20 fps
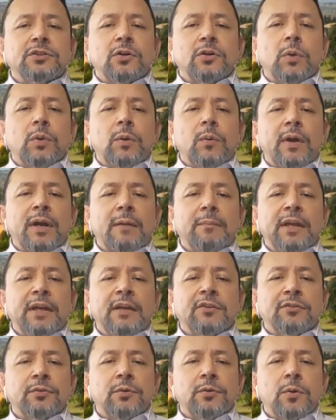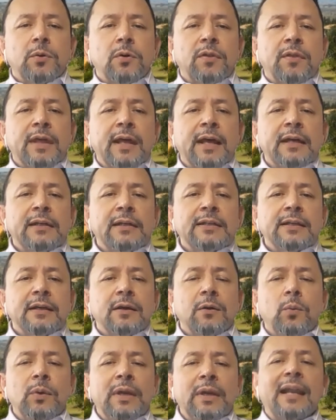So we want to make sure that
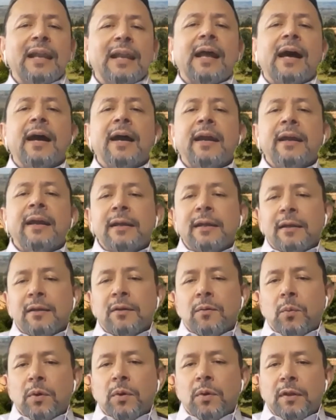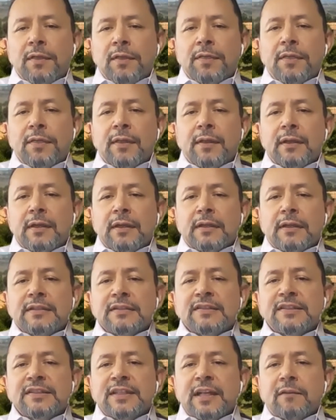we align with
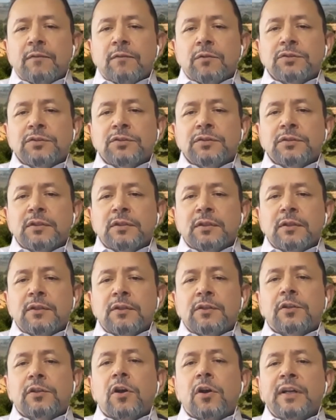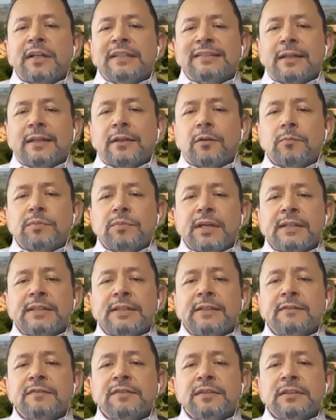Salesforce targets and
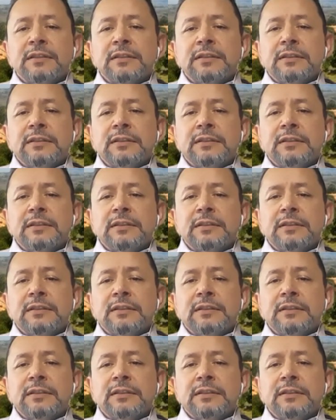objectives,